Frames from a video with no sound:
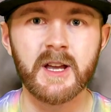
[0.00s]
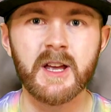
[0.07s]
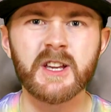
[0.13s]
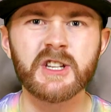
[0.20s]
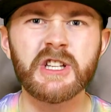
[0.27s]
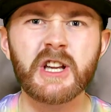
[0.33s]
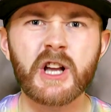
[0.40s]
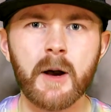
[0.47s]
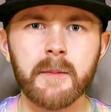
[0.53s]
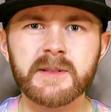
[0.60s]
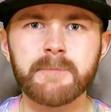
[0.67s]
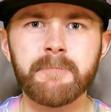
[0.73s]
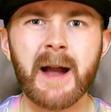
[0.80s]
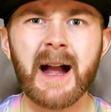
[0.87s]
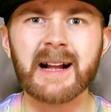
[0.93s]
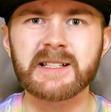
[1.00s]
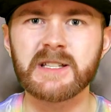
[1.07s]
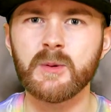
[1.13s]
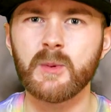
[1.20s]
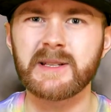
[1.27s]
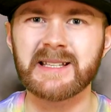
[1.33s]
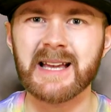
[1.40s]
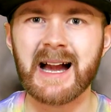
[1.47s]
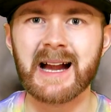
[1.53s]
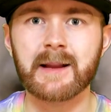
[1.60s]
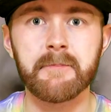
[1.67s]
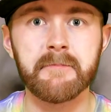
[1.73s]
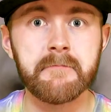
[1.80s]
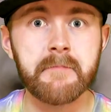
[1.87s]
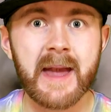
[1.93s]
she comes back to attack
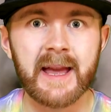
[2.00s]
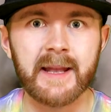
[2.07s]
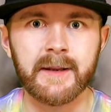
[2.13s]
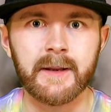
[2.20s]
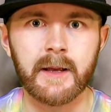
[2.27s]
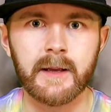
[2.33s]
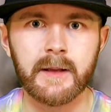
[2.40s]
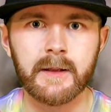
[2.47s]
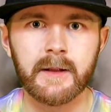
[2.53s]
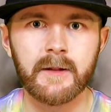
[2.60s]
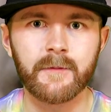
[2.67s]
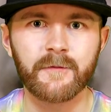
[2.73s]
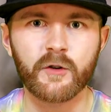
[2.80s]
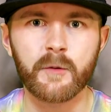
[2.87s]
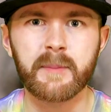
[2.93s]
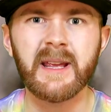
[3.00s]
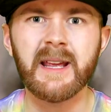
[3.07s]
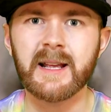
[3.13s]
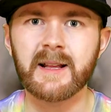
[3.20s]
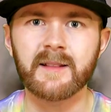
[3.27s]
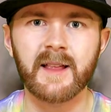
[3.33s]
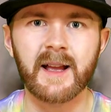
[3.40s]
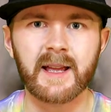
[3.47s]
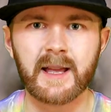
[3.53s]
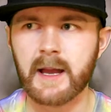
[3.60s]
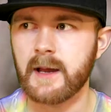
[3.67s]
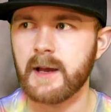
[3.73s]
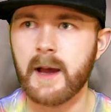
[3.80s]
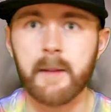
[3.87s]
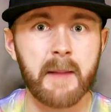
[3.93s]
men for being like
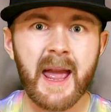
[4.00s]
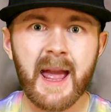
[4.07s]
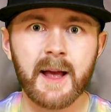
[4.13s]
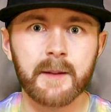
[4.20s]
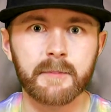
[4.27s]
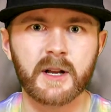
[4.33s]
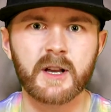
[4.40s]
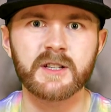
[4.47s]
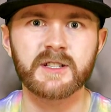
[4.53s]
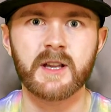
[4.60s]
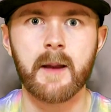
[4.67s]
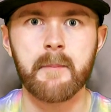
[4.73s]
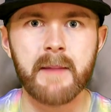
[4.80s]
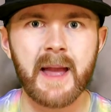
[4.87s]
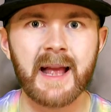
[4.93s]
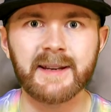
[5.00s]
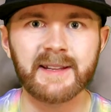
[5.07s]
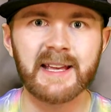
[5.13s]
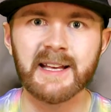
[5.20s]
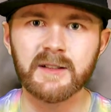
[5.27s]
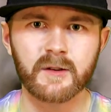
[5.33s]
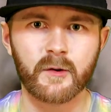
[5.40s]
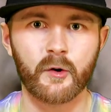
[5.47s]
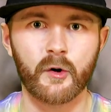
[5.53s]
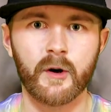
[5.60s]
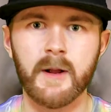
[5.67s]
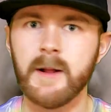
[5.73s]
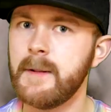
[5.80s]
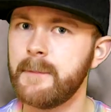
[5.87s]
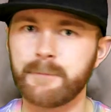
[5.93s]
a man because a man killed her.
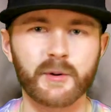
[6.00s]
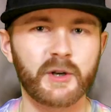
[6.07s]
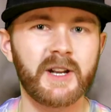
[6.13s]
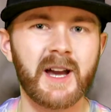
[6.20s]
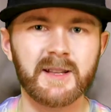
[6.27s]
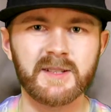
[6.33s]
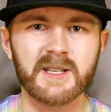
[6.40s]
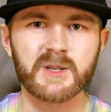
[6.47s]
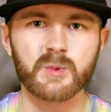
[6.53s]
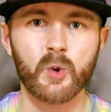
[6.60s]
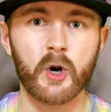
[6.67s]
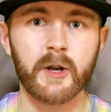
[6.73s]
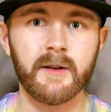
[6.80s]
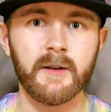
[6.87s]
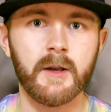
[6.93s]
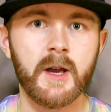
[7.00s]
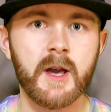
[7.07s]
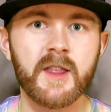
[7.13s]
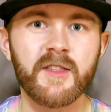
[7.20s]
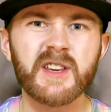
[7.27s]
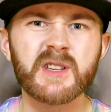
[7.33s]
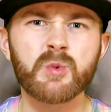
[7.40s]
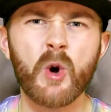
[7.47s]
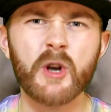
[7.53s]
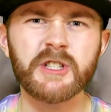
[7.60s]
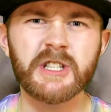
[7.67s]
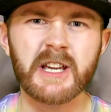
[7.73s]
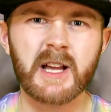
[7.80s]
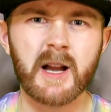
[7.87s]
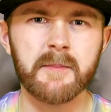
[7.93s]
But not this one. This one,
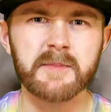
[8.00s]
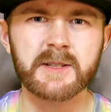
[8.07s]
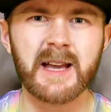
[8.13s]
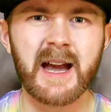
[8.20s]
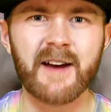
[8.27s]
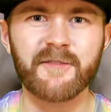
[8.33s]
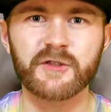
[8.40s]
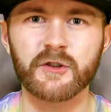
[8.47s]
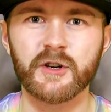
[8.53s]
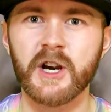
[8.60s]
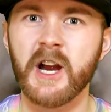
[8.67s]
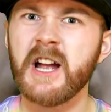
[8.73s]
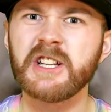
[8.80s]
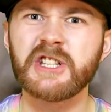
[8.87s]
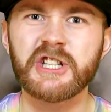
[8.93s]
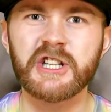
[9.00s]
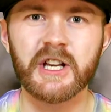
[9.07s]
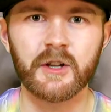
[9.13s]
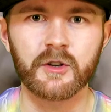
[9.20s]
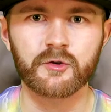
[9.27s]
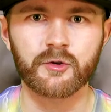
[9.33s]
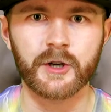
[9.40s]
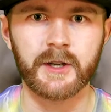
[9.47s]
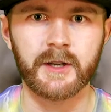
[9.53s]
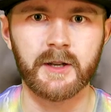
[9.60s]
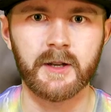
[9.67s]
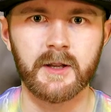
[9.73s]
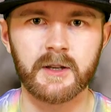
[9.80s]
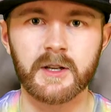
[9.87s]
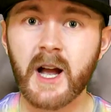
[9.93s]
she comes after
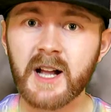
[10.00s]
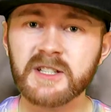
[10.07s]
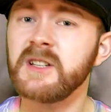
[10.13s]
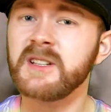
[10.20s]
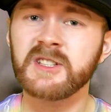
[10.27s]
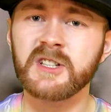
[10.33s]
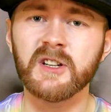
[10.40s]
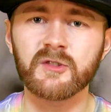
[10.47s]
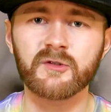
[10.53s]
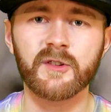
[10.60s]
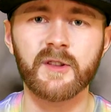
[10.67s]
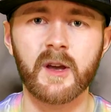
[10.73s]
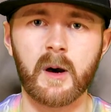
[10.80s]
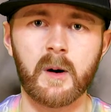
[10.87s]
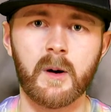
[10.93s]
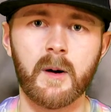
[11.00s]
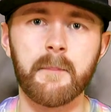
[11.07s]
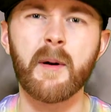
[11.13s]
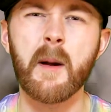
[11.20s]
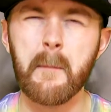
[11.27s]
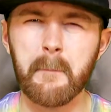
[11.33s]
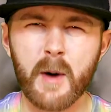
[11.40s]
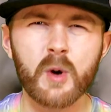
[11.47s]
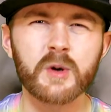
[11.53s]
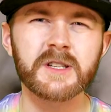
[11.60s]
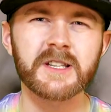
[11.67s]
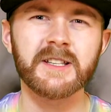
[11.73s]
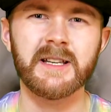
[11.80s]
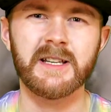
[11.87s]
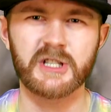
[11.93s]
children. Not just children though, but
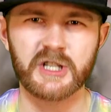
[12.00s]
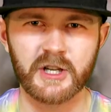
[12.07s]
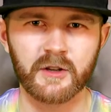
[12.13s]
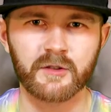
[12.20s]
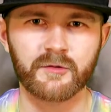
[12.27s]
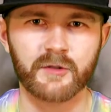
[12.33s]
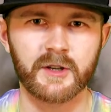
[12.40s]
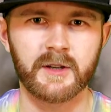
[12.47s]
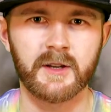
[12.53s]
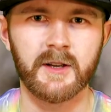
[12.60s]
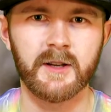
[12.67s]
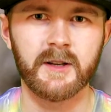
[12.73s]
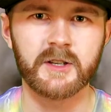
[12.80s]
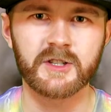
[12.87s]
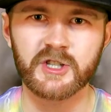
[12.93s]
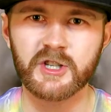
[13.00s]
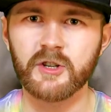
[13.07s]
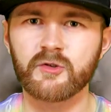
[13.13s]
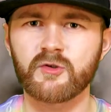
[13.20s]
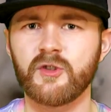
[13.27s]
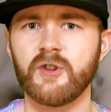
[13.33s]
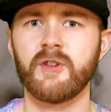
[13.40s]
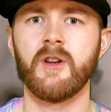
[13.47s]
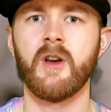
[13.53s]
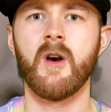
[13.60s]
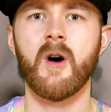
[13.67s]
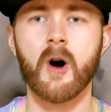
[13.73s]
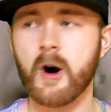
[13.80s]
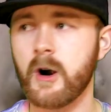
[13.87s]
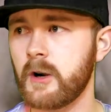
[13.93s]
mostly children.
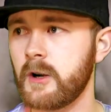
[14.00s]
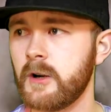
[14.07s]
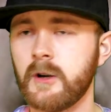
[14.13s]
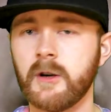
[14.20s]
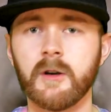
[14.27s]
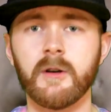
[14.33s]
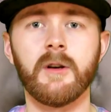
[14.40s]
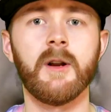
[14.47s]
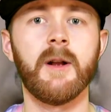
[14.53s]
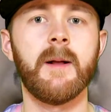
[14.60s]
Children are her